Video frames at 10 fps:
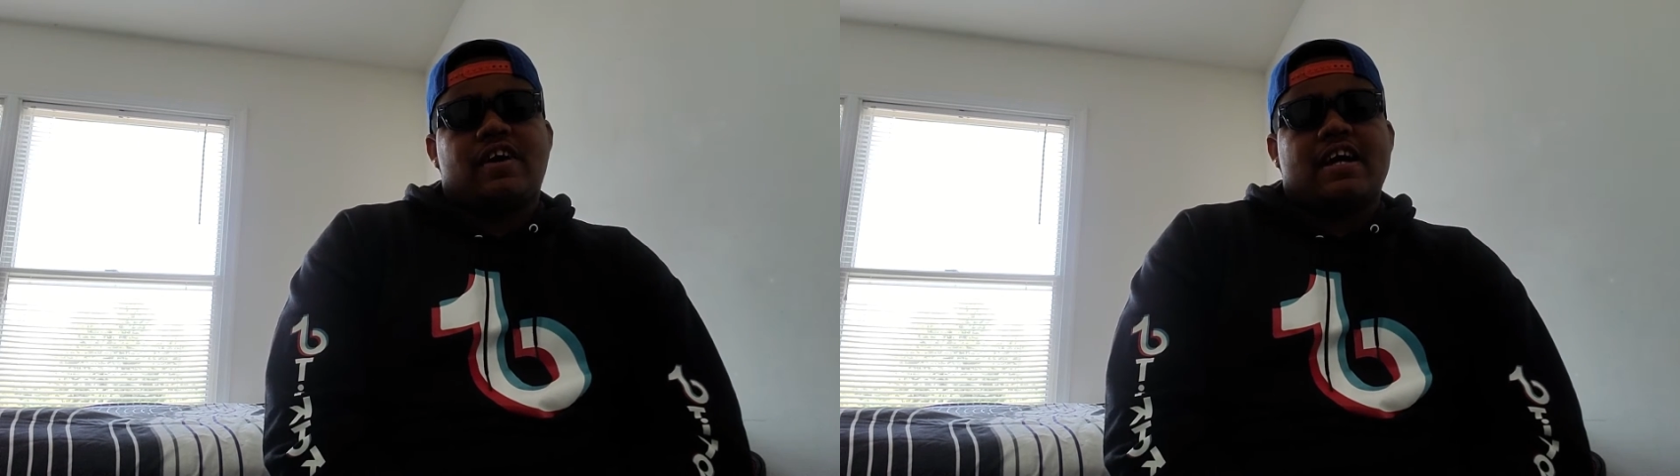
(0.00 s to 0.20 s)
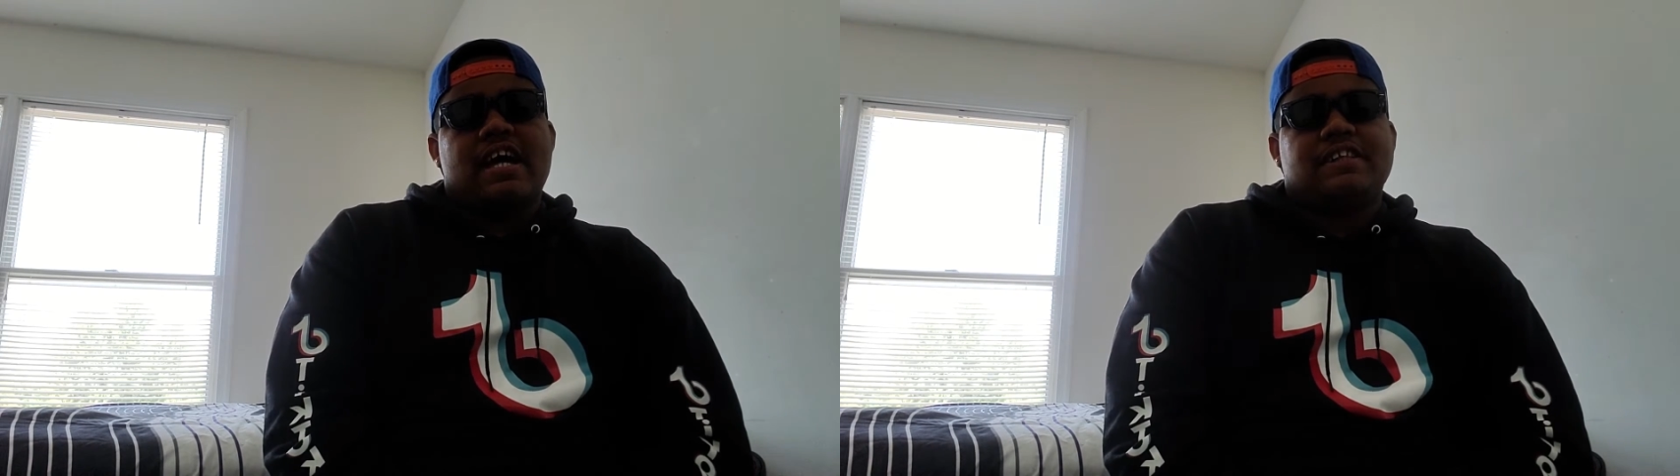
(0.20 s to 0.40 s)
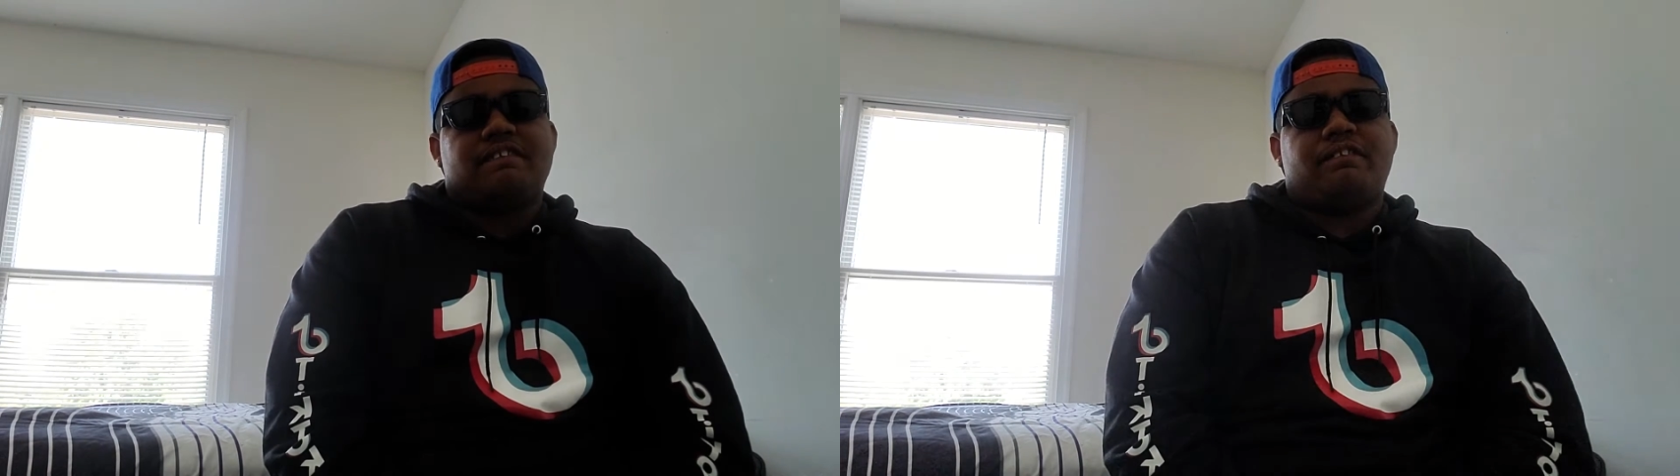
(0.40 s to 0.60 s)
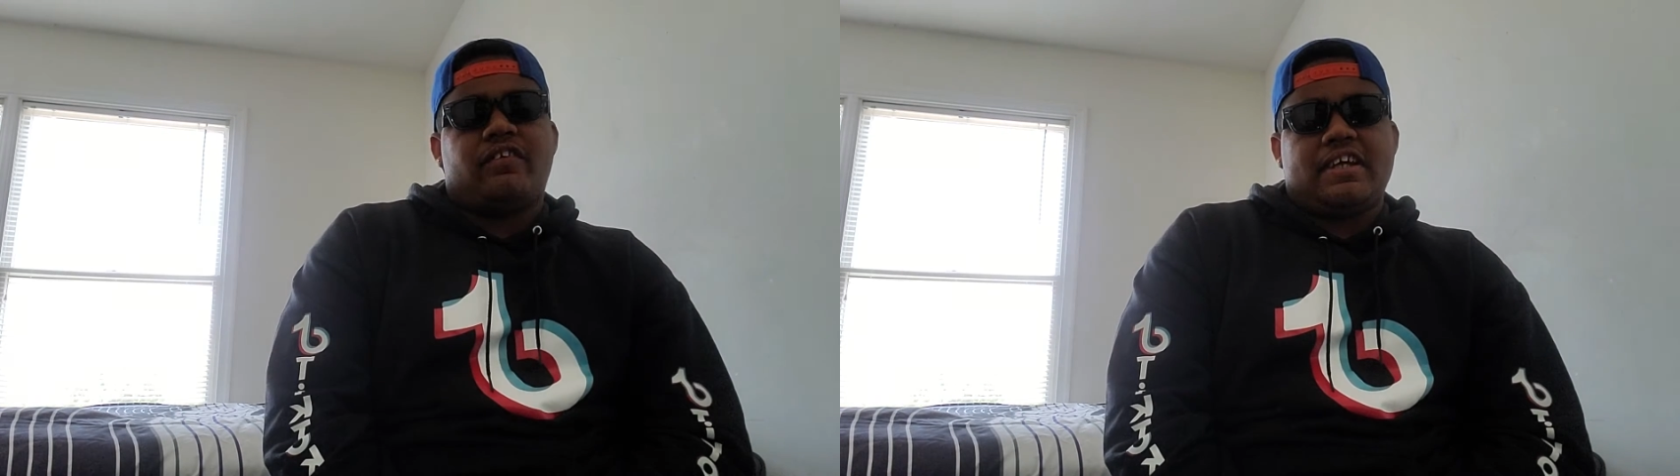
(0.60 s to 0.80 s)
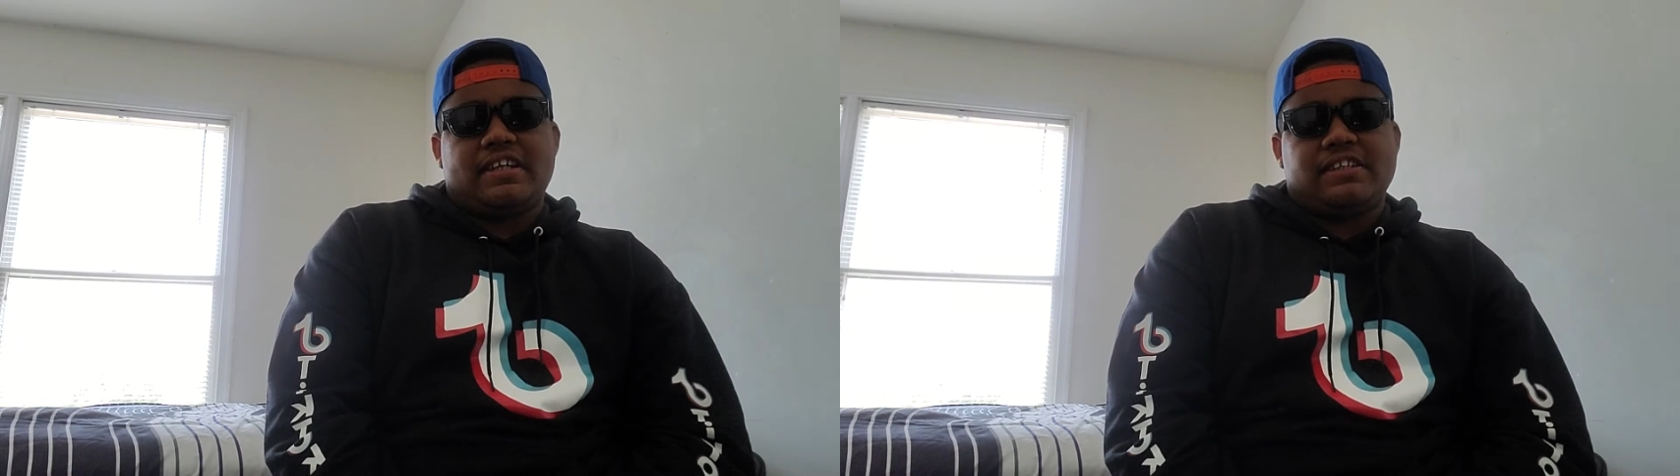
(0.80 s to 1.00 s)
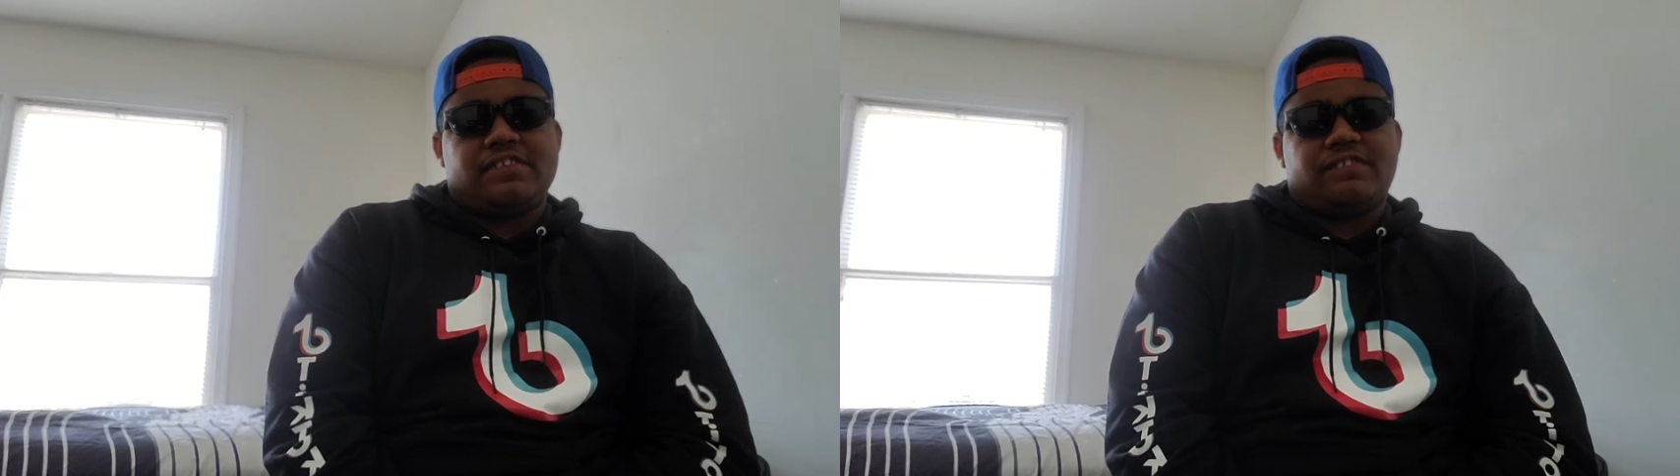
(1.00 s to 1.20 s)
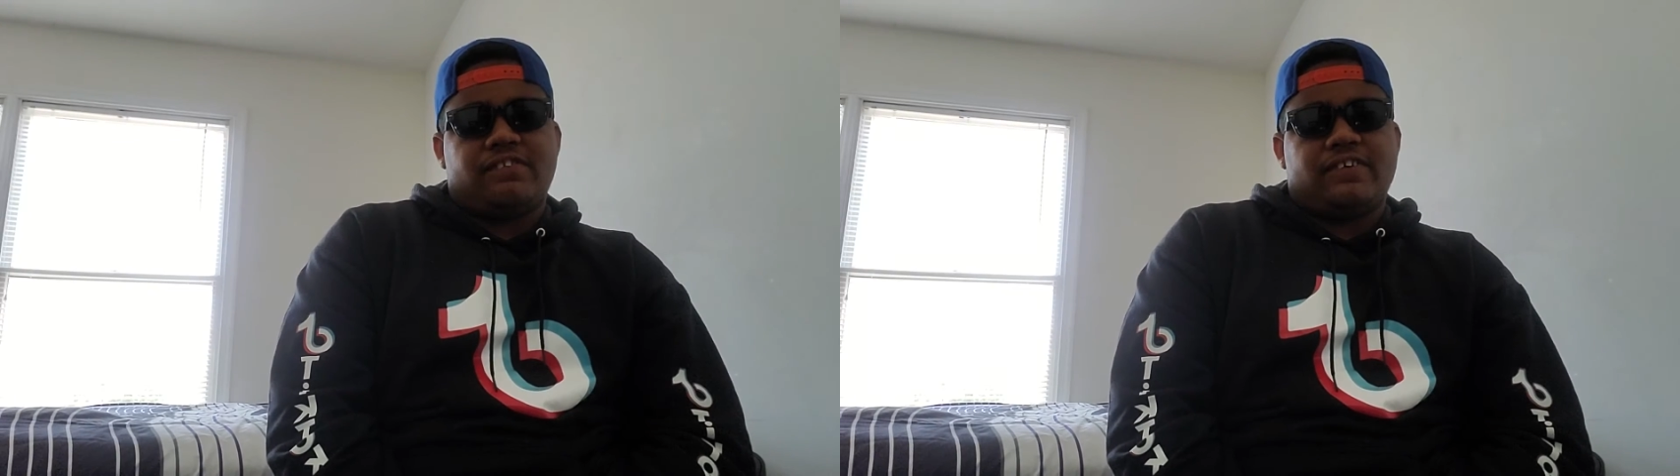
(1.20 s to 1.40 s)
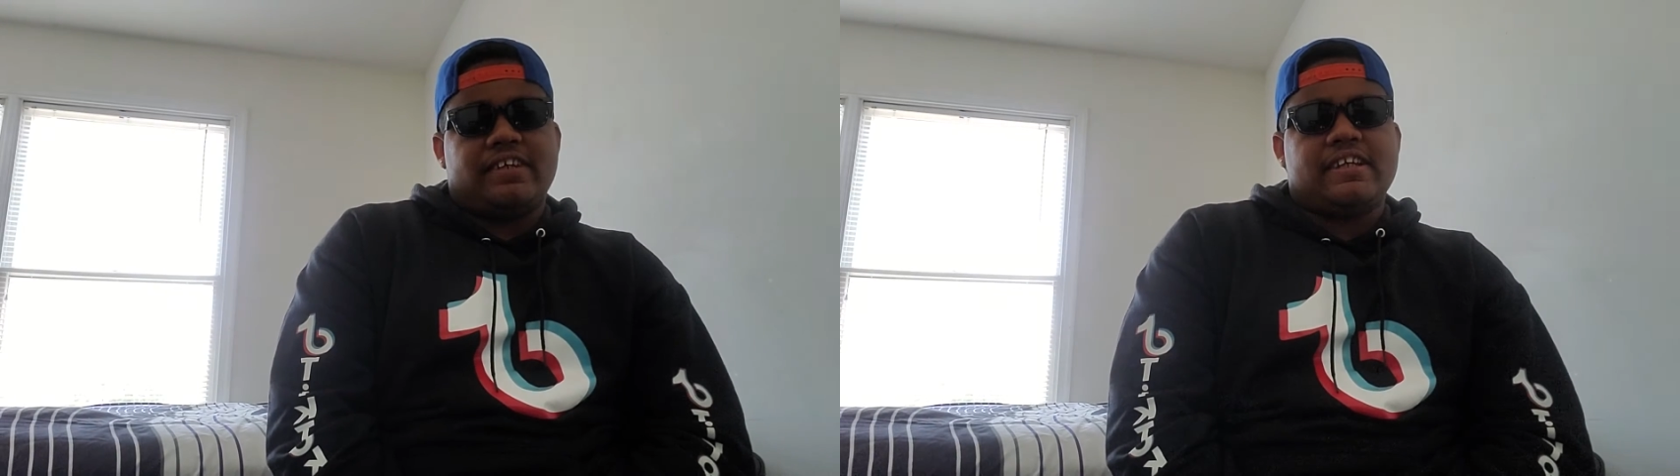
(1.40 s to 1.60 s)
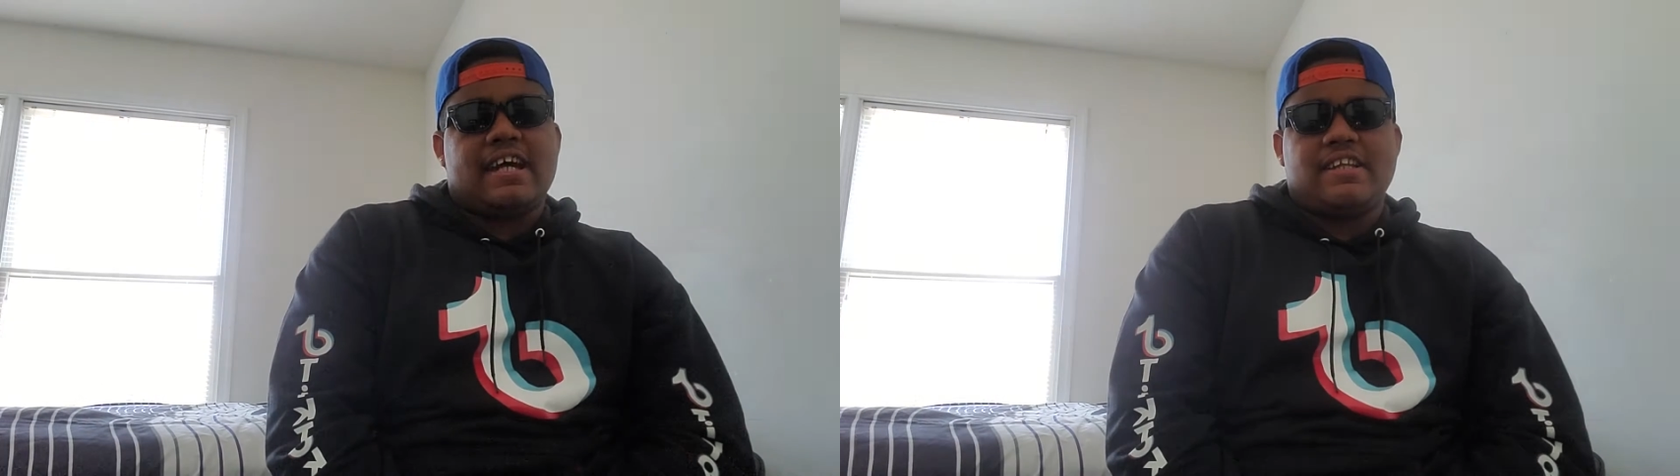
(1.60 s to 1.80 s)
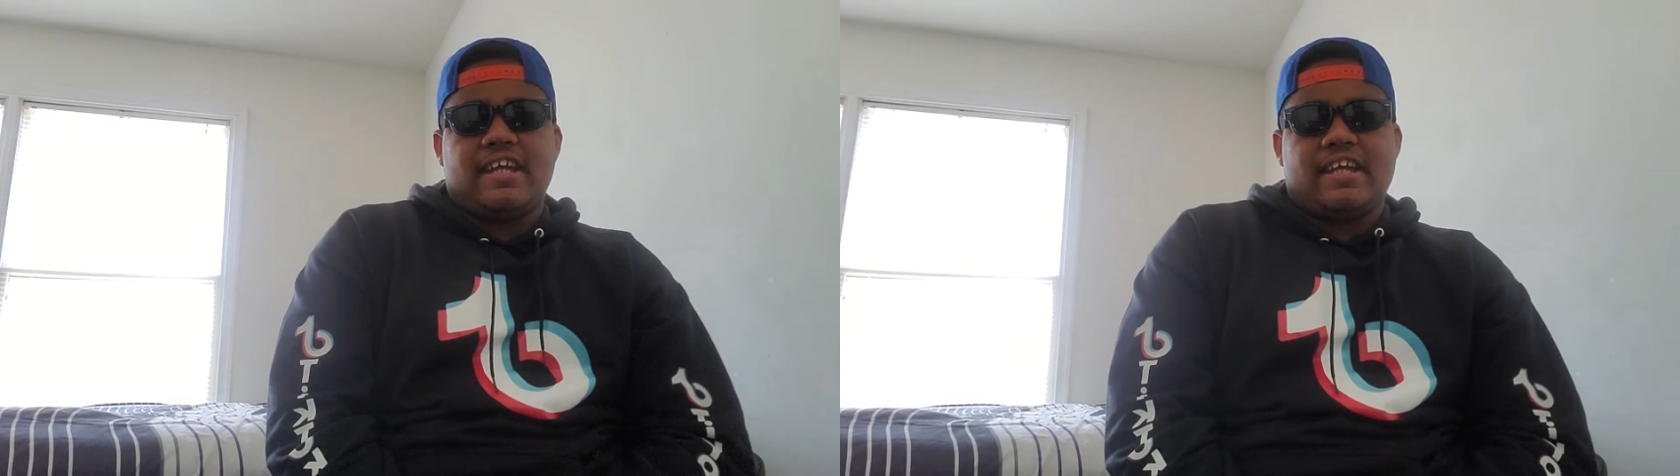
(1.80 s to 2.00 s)
I got some plans for
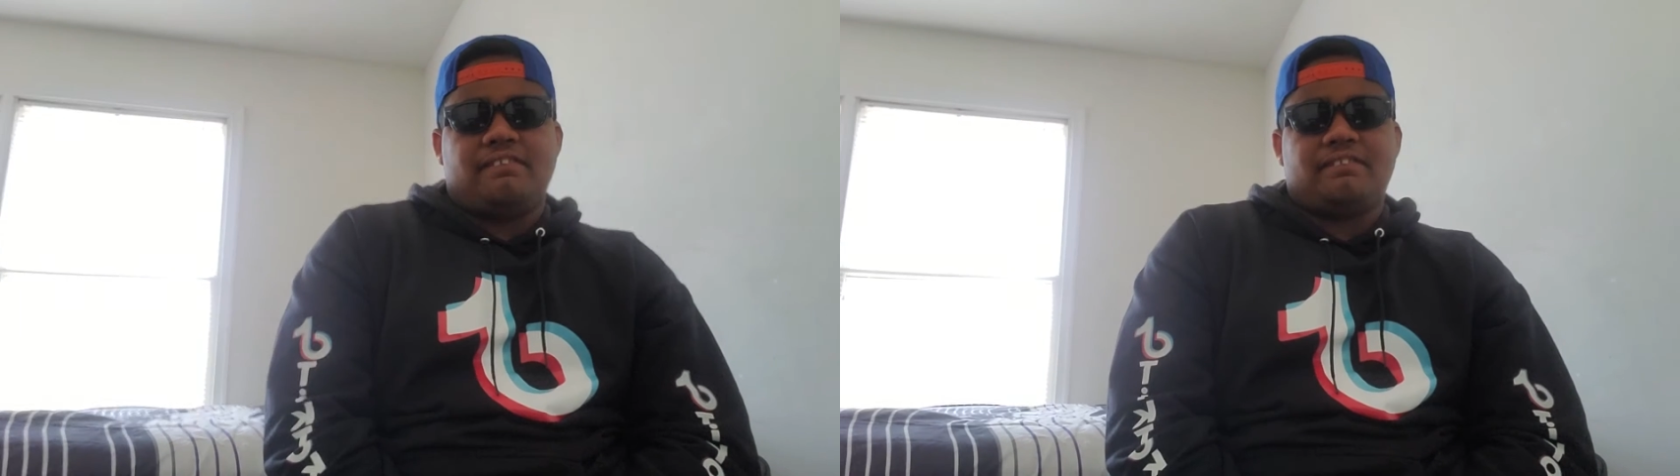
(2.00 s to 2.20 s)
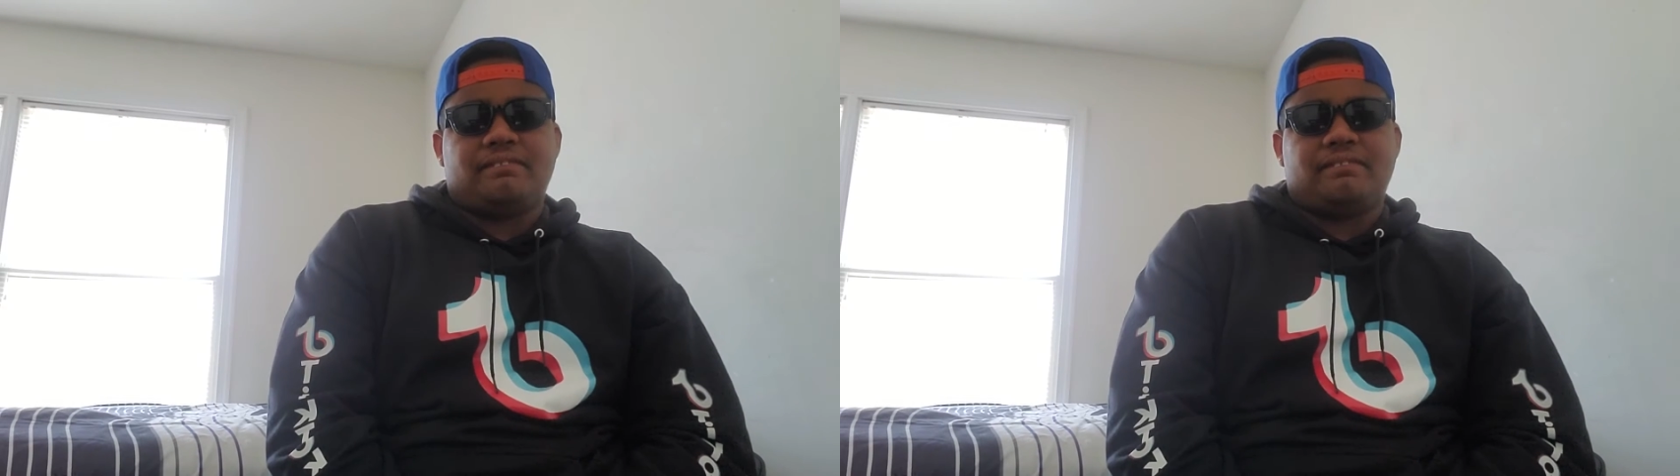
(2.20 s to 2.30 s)
that day.